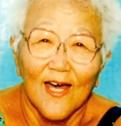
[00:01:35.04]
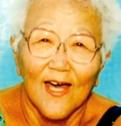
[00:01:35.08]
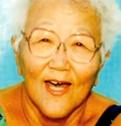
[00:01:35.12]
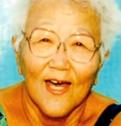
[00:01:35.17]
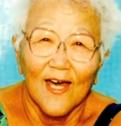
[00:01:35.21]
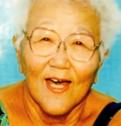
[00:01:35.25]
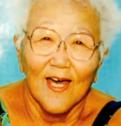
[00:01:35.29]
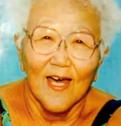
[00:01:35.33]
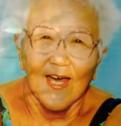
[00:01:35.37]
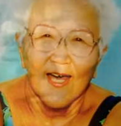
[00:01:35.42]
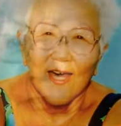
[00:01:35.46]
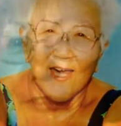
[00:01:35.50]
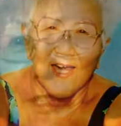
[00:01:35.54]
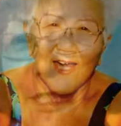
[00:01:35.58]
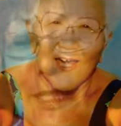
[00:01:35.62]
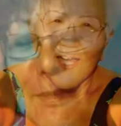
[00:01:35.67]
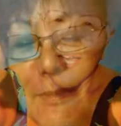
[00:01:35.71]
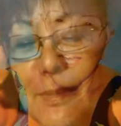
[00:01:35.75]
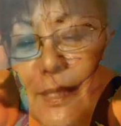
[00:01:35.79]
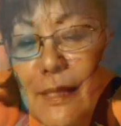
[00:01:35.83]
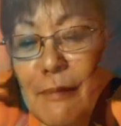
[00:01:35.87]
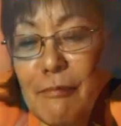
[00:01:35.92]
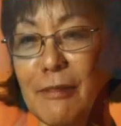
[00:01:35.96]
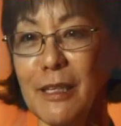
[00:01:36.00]
conversations,
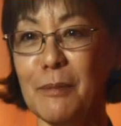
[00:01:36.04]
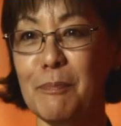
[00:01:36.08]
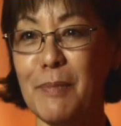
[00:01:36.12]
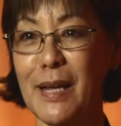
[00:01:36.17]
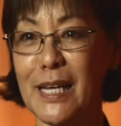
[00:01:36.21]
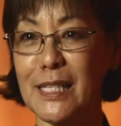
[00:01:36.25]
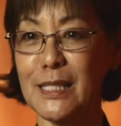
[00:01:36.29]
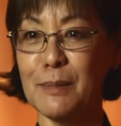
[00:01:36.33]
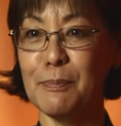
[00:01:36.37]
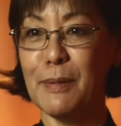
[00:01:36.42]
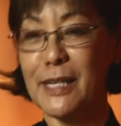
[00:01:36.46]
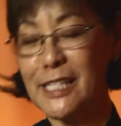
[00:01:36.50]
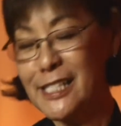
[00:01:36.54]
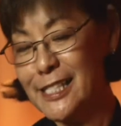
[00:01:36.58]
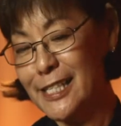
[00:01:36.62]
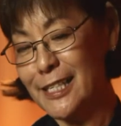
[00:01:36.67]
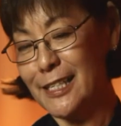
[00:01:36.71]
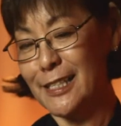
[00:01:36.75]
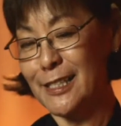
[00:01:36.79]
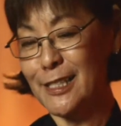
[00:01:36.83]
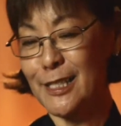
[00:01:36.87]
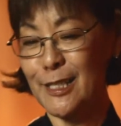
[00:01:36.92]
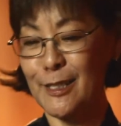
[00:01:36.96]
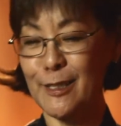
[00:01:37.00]
every time someone passed
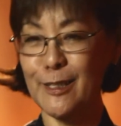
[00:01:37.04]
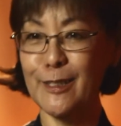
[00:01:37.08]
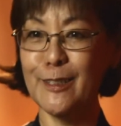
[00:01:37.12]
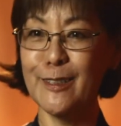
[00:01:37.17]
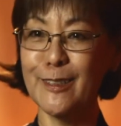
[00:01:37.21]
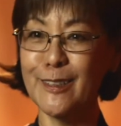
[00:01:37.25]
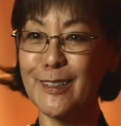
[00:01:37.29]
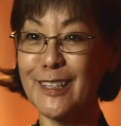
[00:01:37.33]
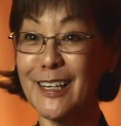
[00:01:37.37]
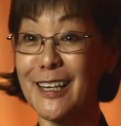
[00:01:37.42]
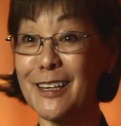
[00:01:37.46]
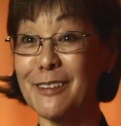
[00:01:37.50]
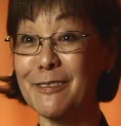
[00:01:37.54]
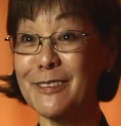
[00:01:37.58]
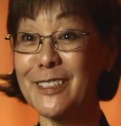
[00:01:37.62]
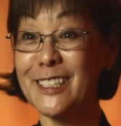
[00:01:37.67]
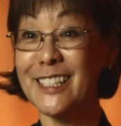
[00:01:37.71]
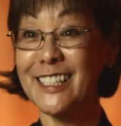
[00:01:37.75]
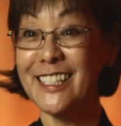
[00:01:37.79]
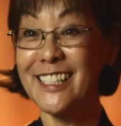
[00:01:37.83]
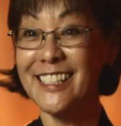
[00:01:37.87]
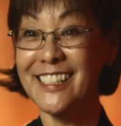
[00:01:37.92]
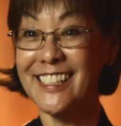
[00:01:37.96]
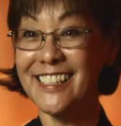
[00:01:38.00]
by, she continued her
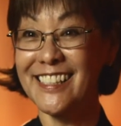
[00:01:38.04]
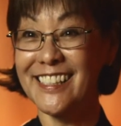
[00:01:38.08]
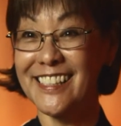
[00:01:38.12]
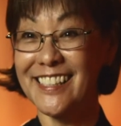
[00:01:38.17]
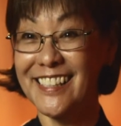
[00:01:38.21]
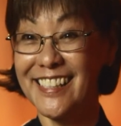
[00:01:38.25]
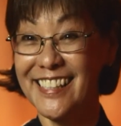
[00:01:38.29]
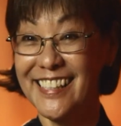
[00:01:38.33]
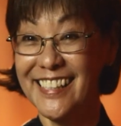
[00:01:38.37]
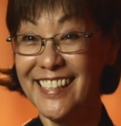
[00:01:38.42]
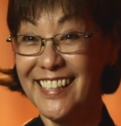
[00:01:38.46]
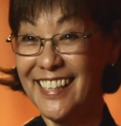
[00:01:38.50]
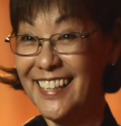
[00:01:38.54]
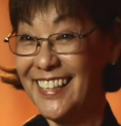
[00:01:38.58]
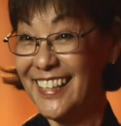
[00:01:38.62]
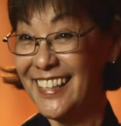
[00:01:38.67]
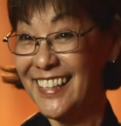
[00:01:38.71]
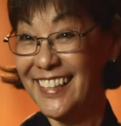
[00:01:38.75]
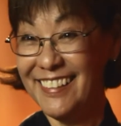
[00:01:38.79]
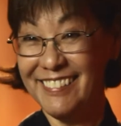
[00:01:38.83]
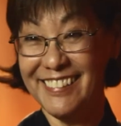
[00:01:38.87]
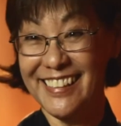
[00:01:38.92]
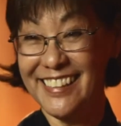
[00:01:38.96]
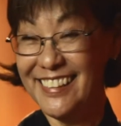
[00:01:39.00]
conversation.
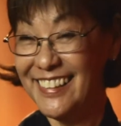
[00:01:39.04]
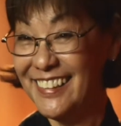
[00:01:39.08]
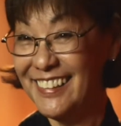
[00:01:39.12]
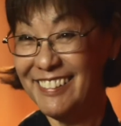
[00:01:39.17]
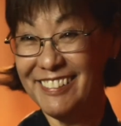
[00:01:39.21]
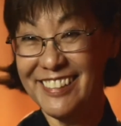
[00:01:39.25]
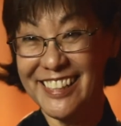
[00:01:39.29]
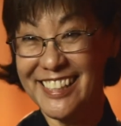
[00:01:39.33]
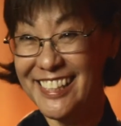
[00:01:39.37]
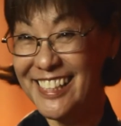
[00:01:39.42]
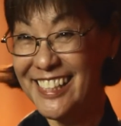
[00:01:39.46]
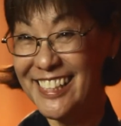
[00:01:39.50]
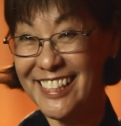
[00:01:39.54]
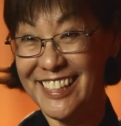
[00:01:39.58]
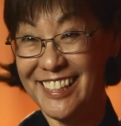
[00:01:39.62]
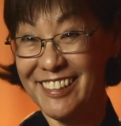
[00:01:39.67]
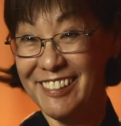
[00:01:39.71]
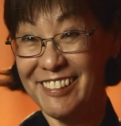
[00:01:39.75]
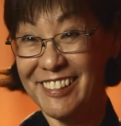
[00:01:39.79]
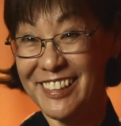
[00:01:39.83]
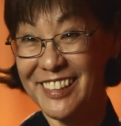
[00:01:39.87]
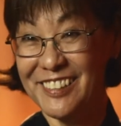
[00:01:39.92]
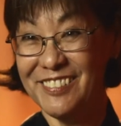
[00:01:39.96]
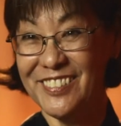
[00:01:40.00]
I mean, it was
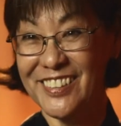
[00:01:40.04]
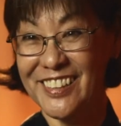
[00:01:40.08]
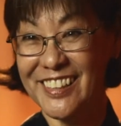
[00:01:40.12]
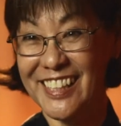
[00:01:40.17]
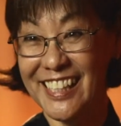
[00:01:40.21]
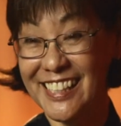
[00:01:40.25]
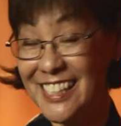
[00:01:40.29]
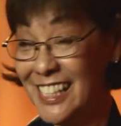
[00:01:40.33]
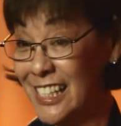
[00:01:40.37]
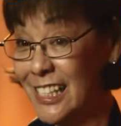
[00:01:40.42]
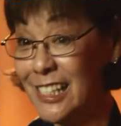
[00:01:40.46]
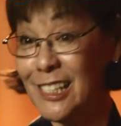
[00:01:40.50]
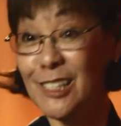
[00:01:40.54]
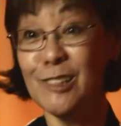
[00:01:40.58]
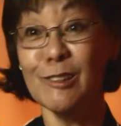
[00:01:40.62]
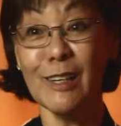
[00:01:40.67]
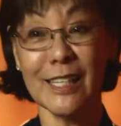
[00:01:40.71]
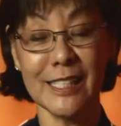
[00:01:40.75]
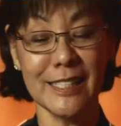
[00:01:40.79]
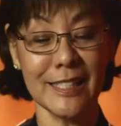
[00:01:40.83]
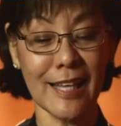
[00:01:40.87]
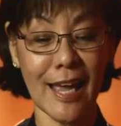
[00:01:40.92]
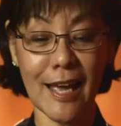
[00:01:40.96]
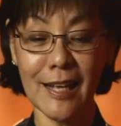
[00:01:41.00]
just incredible, and
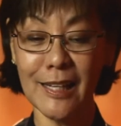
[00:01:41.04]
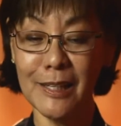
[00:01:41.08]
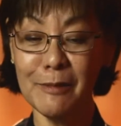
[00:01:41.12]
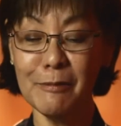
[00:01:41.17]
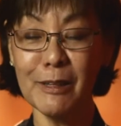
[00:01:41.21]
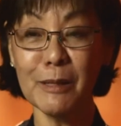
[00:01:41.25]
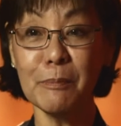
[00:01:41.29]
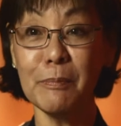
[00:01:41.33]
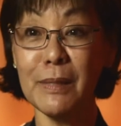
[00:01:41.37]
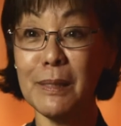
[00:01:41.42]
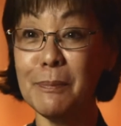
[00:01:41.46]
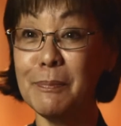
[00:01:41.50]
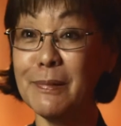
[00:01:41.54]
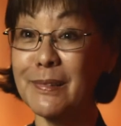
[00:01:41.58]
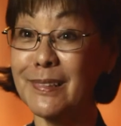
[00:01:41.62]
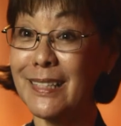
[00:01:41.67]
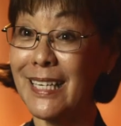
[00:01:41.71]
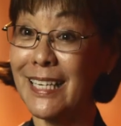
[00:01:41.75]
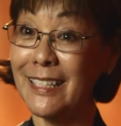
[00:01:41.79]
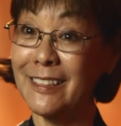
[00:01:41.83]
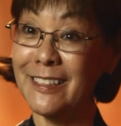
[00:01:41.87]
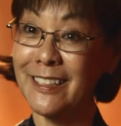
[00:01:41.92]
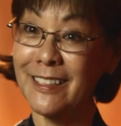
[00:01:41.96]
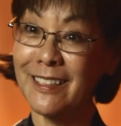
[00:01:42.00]
she knew exactly what
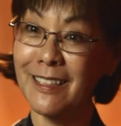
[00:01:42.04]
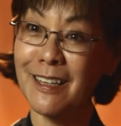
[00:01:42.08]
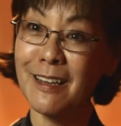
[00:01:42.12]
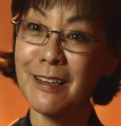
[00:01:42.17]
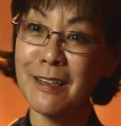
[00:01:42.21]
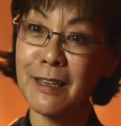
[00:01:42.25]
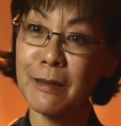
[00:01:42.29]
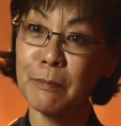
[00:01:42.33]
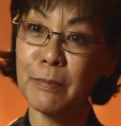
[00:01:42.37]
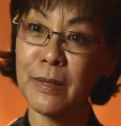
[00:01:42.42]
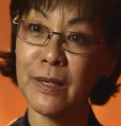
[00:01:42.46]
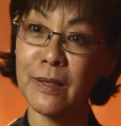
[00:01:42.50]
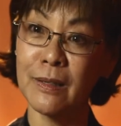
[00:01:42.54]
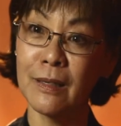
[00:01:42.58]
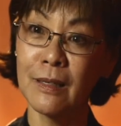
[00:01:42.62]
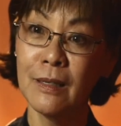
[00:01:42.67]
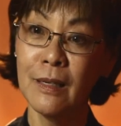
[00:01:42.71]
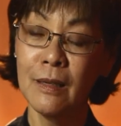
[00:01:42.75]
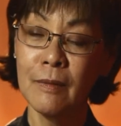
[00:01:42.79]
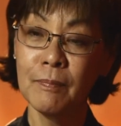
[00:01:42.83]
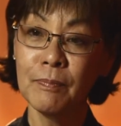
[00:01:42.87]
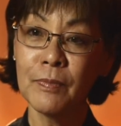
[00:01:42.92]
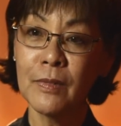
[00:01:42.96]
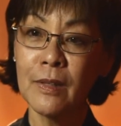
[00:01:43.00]
people like to talk
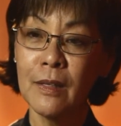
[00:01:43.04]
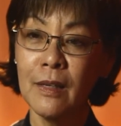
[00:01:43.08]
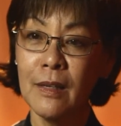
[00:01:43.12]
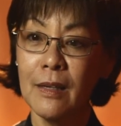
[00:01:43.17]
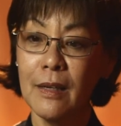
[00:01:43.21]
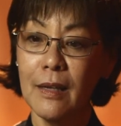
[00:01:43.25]
about.